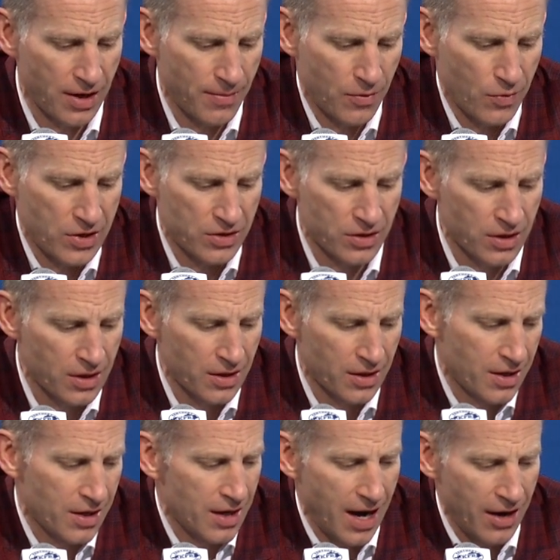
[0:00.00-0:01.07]
I mean,
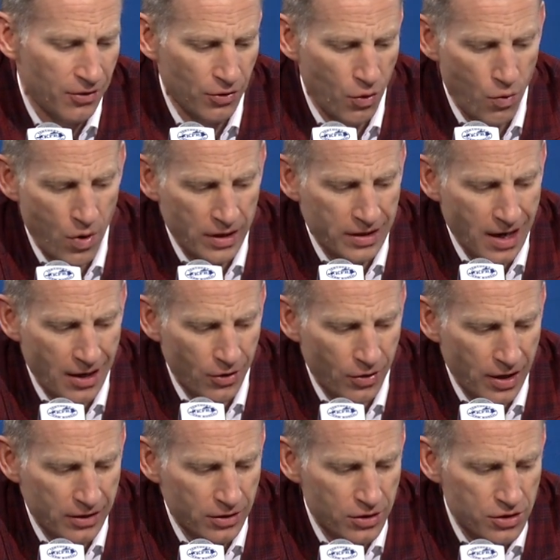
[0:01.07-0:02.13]
I don't know what kind of
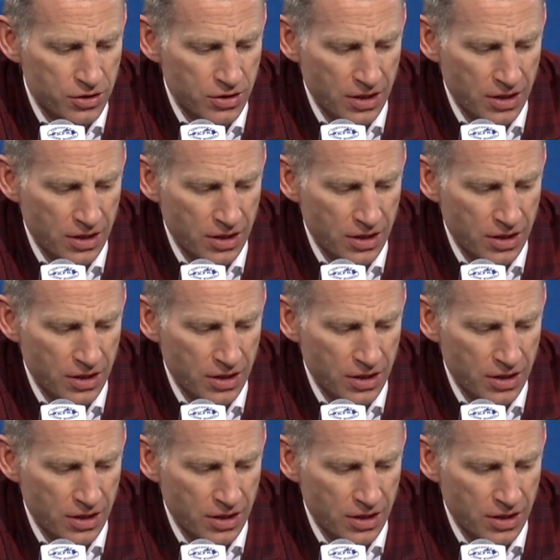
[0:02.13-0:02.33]
records